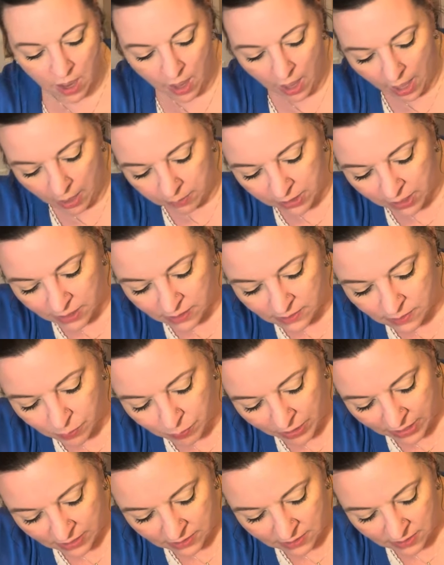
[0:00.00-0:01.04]
I'm kind of
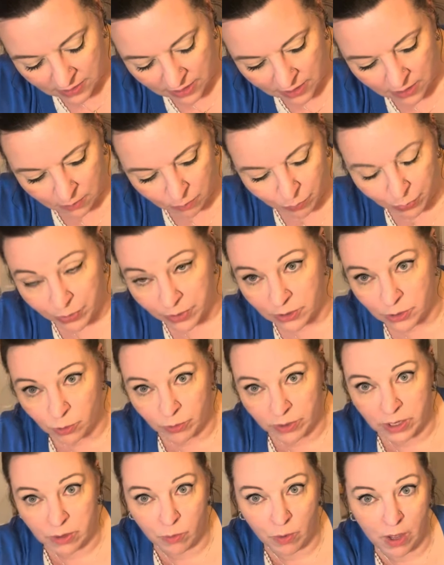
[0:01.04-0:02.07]
surprised that they didn't put a
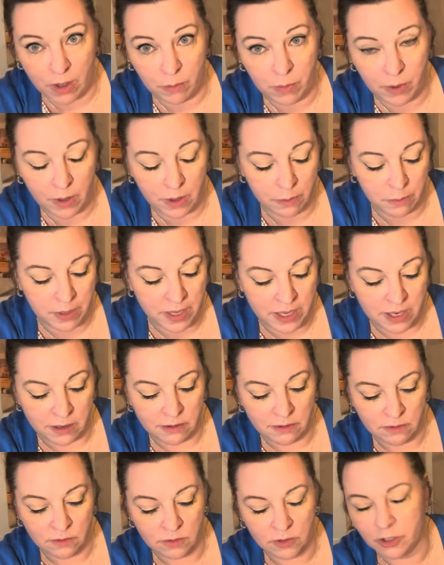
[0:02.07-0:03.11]
20 watt bulb in
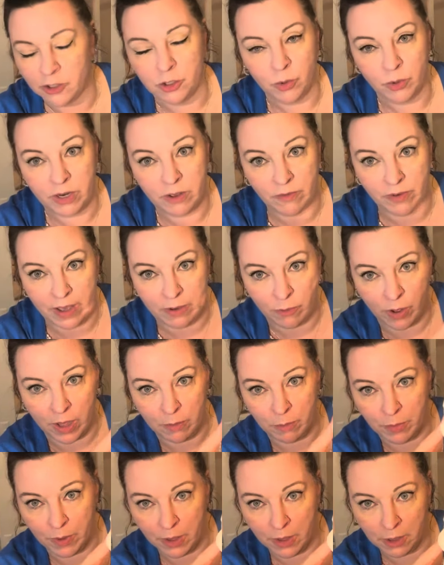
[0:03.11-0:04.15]
or 25
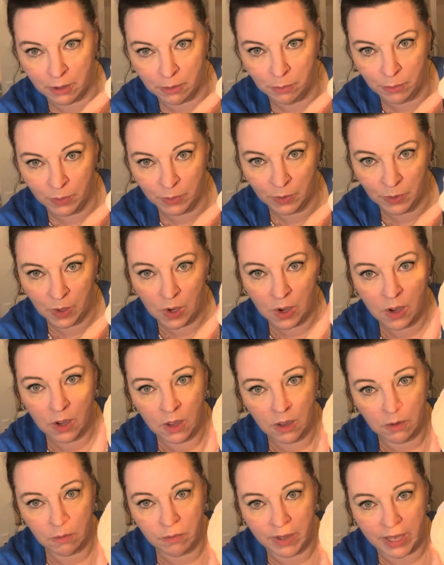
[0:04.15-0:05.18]
watt bulb,
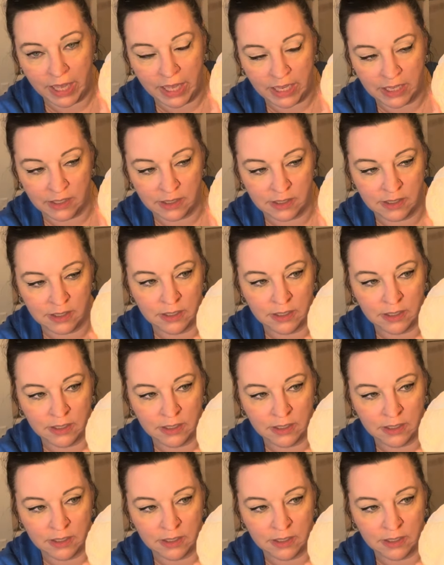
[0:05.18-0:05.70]
but